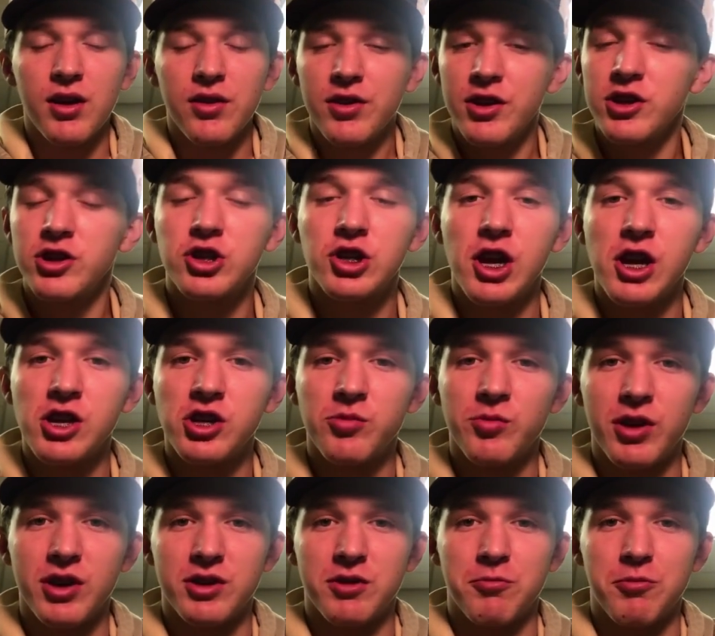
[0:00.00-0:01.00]
This changed
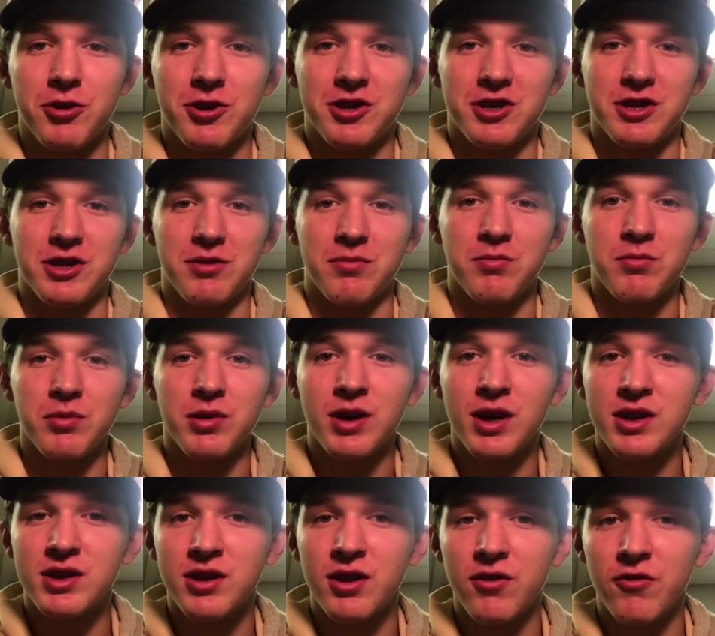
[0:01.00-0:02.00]
me as a person,
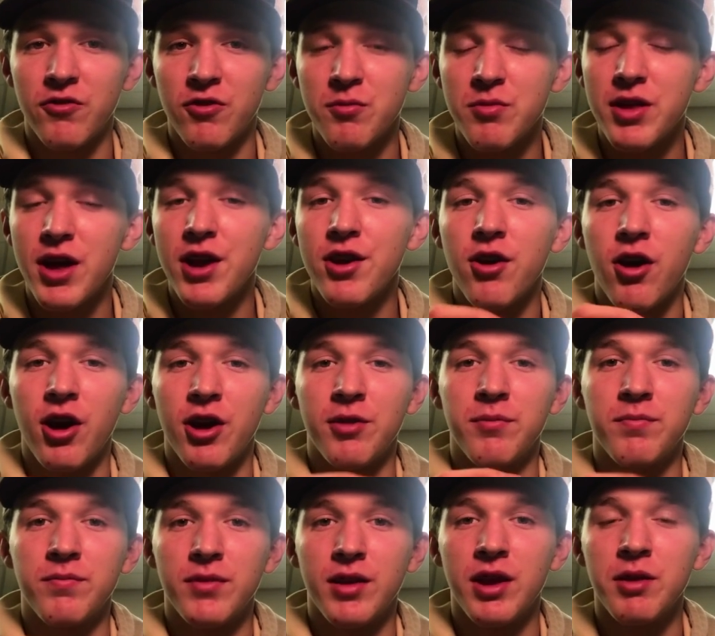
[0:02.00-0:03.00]
because from then
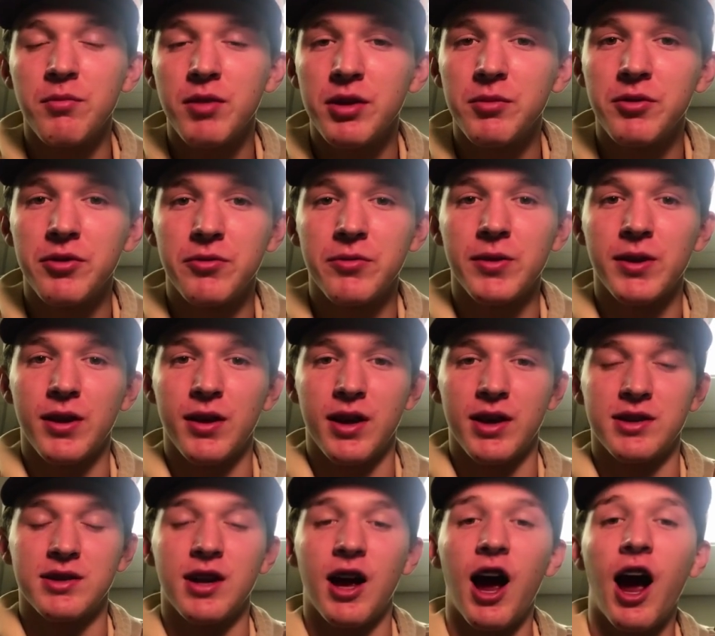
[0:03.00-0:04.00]
on, it made me
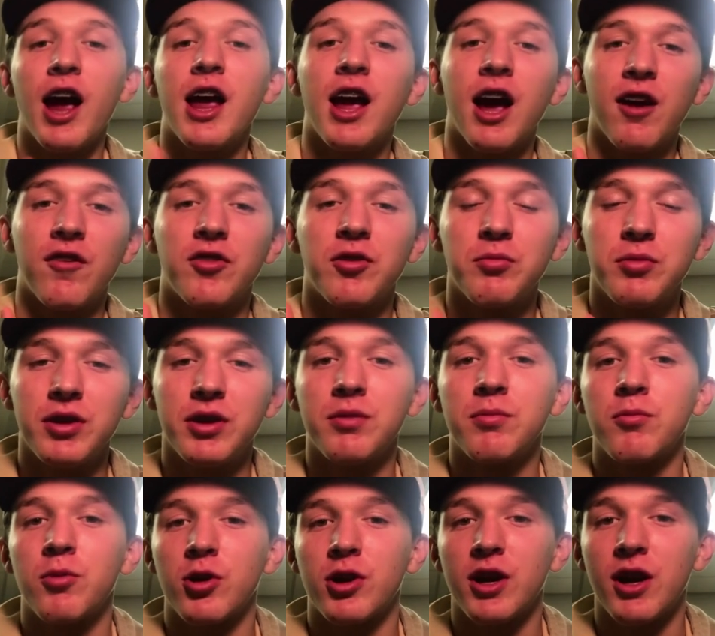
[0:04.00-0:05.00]
realize I have to be
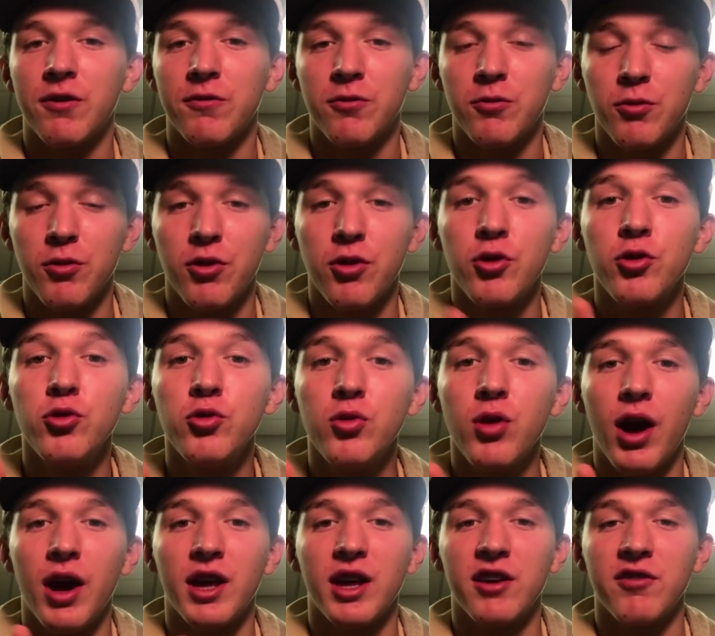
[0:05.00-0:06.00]
more careful with who
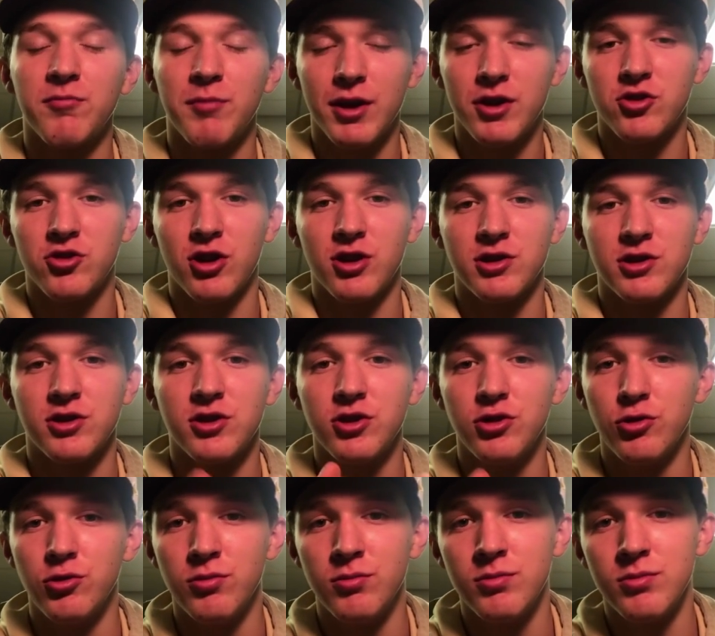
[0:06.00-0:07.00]
I give my trust
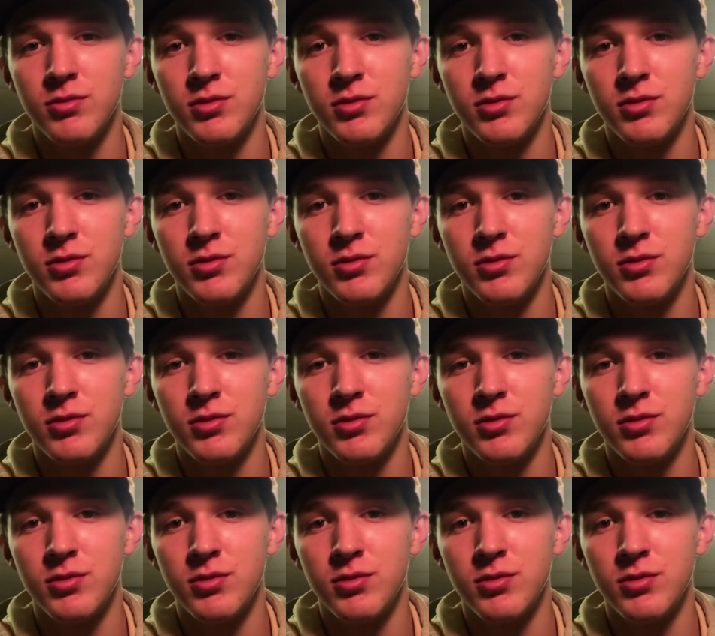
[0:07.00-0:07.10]
to.